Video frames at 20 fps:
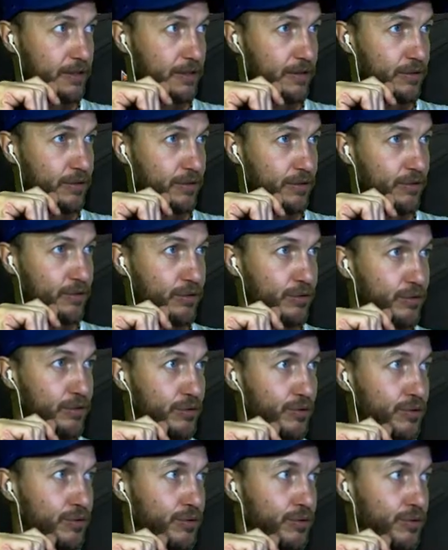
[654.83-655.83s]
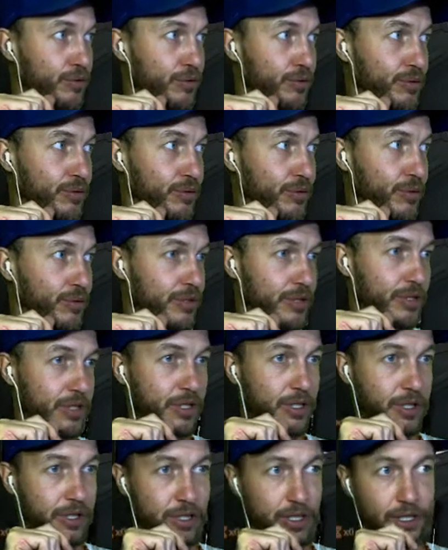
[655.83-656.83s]
Ooh.
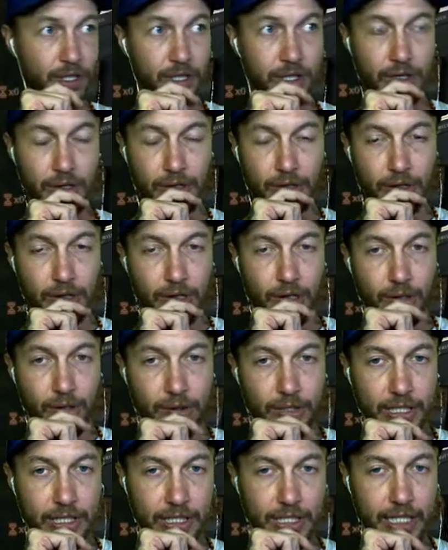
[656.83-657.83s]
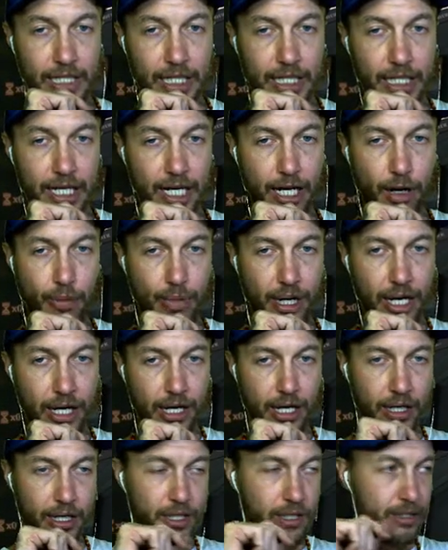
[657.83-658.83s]
I just need the hammer.
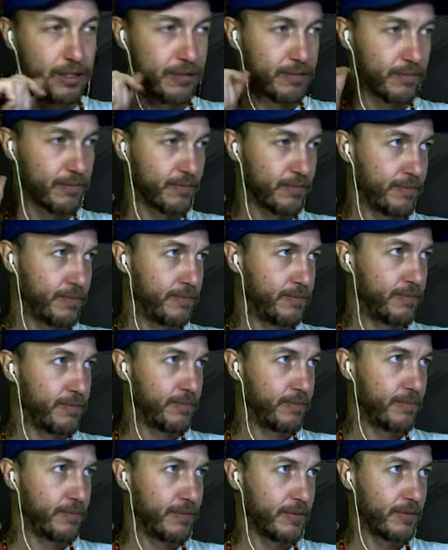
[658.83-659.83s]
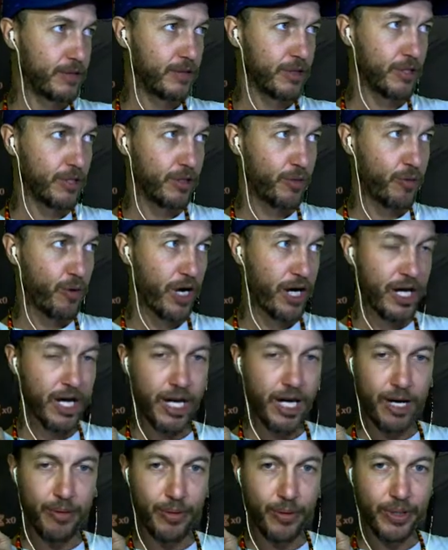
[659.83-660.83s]
Turn one
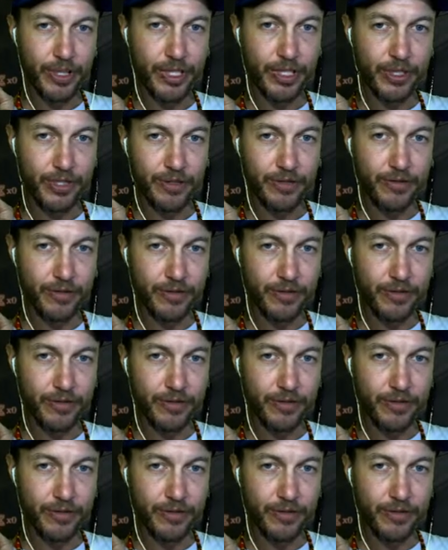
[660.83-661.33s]
hammer, we could have...